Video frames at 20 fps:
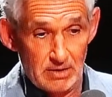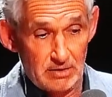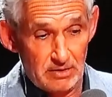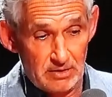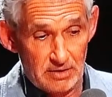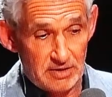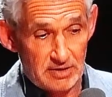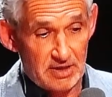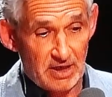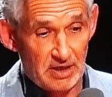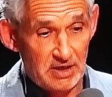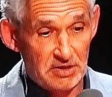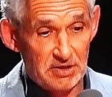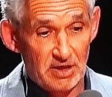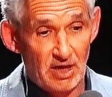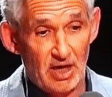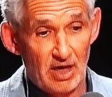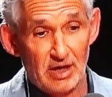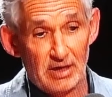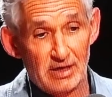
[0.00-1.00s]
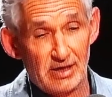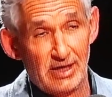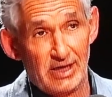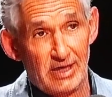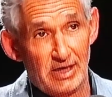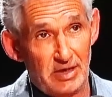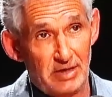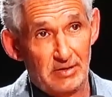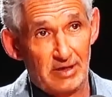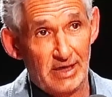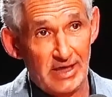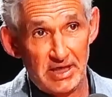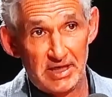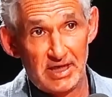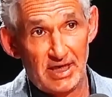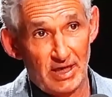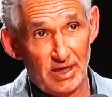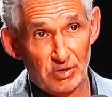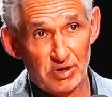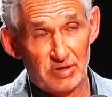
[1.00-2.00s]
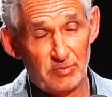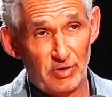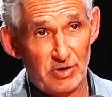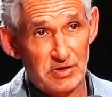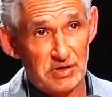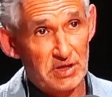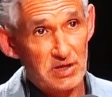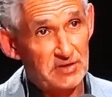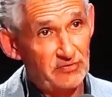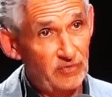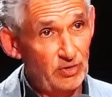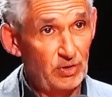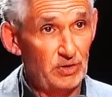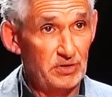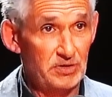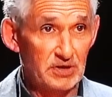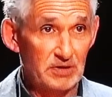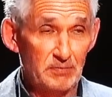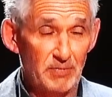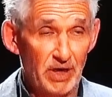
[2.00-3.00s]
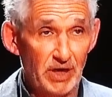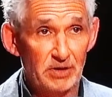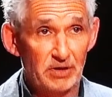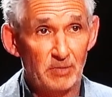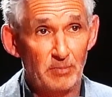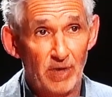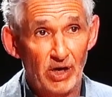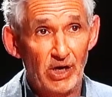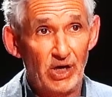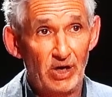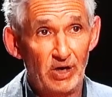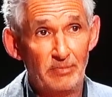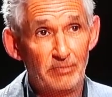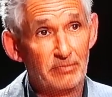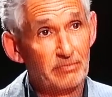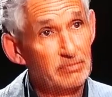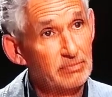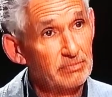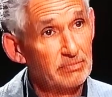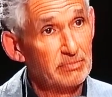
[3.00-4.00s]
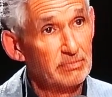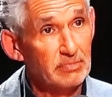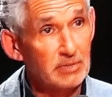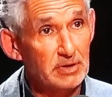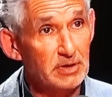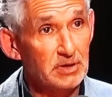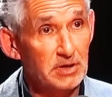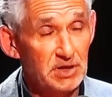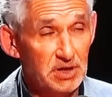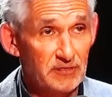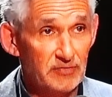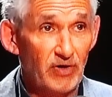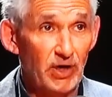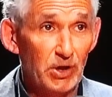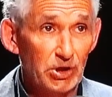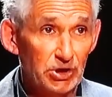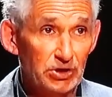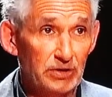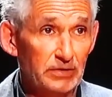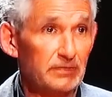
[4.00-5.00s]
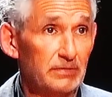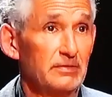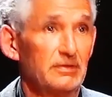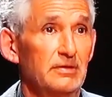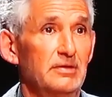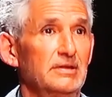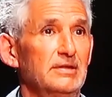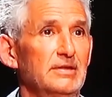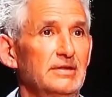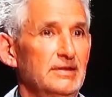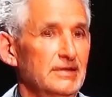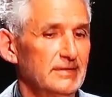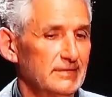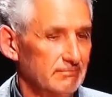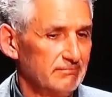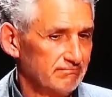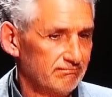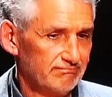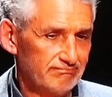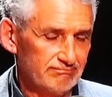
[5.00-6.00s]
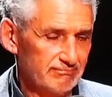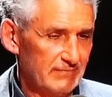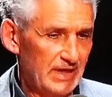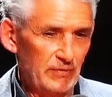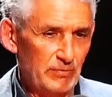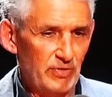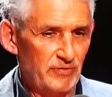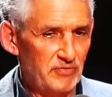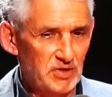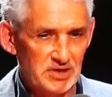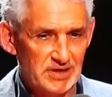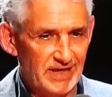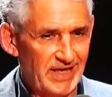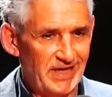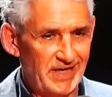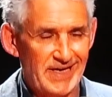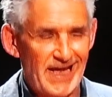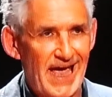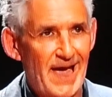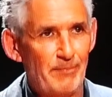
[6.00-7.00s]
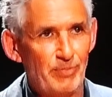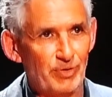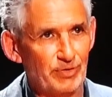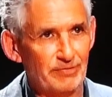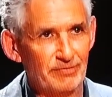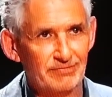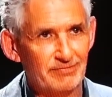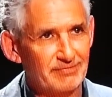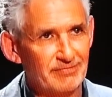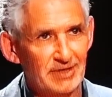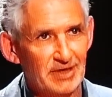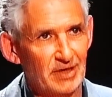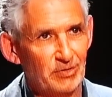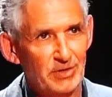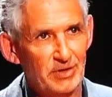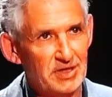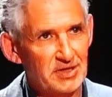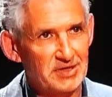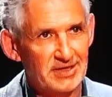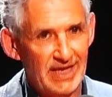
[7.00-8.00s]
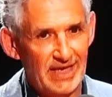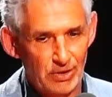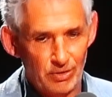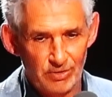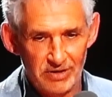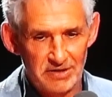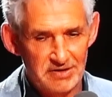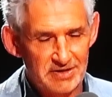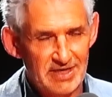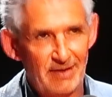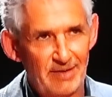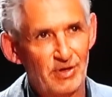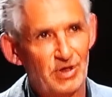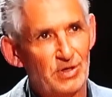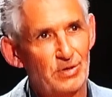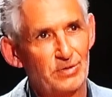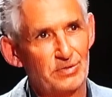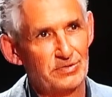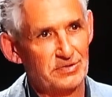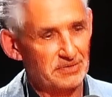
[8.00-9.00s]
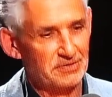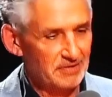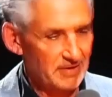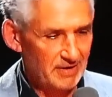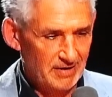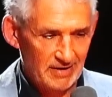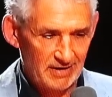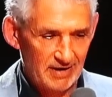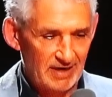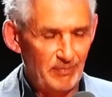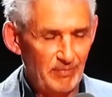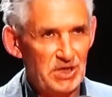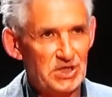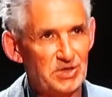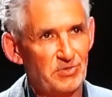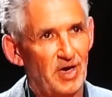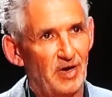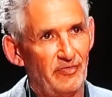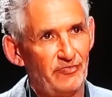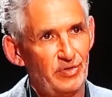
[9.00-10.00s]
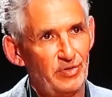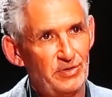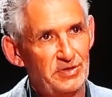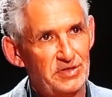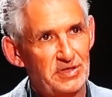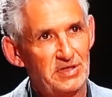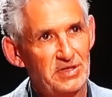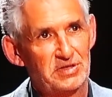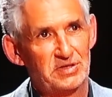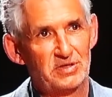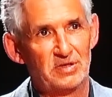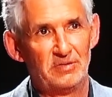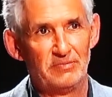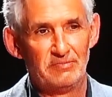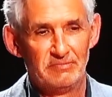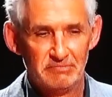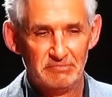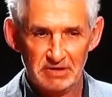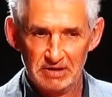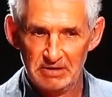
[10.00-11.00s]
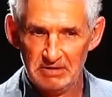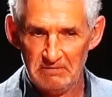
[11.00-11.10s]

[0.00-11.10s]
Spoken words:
the studies are clearly linking ultra-processed foods and microbiome dysfunction, and we've just let it happen. We just let all these chemicals come into our food system